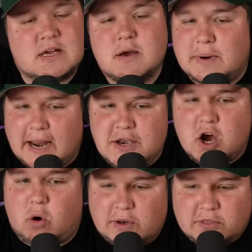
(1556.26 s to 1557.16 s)
But I
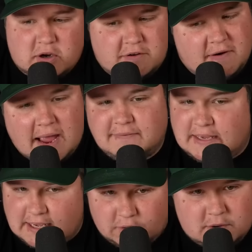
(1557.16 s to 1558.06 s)
know 135
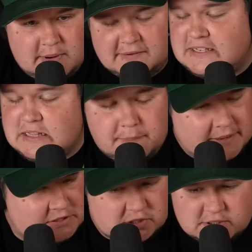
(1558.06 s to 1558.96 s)
killed him. I've seen the
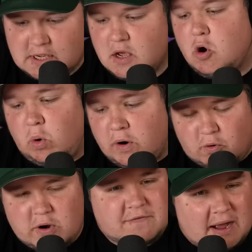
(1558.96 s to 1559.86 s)
pictures.
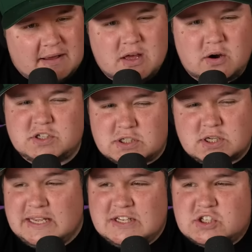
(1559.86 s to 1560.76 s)
145 though, it's just
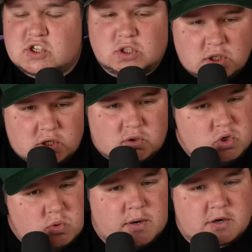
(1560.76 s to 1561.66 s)
he's just a little
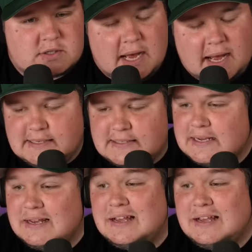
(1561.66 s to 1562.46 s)
too undersized.